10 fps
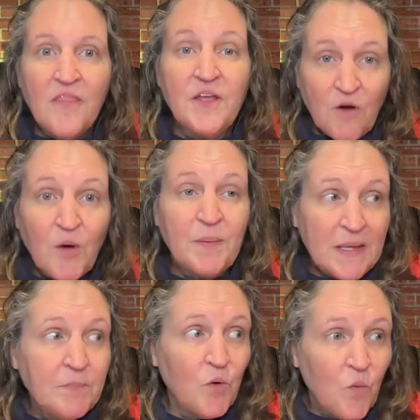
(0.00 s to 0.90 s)
There are
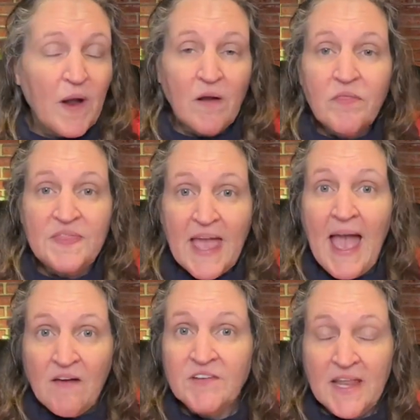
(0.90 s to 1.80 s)
people where they
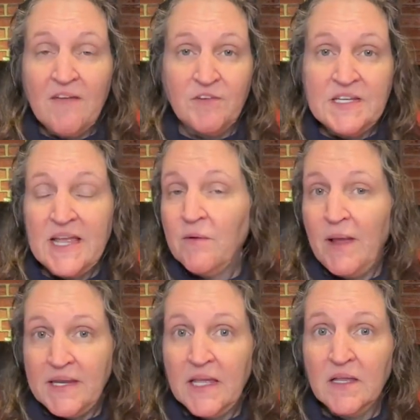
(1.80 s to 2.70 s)
have an everyday
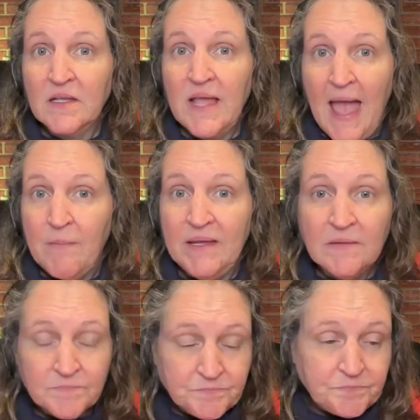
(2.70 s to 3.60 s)
writing habit.